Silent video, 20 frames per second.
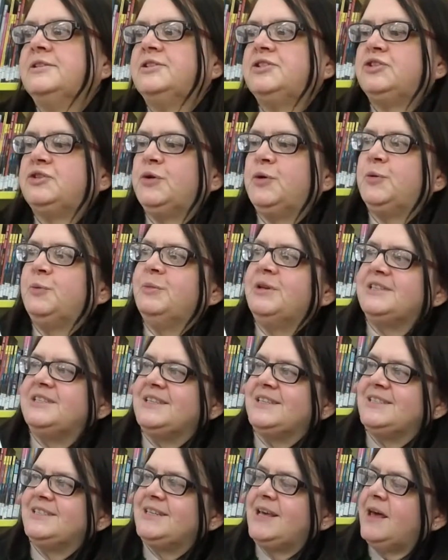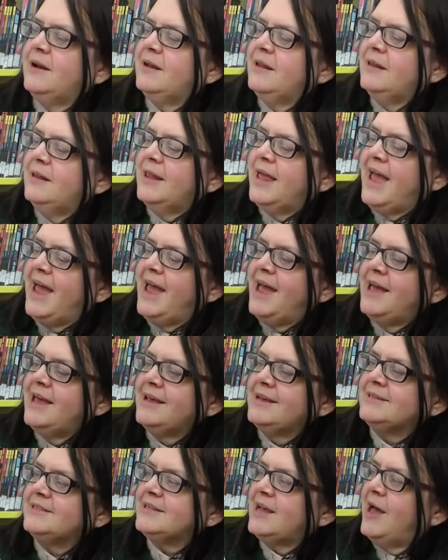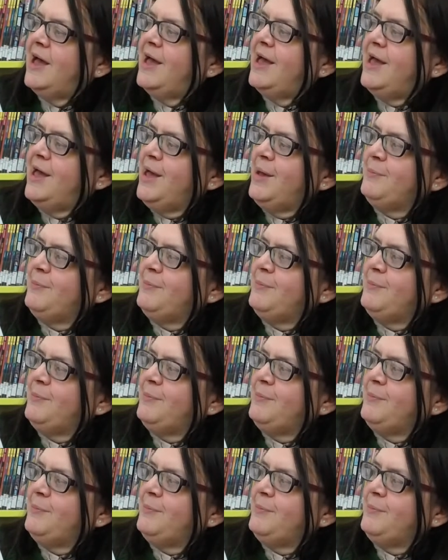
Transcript: So Mrs. Tuttle has a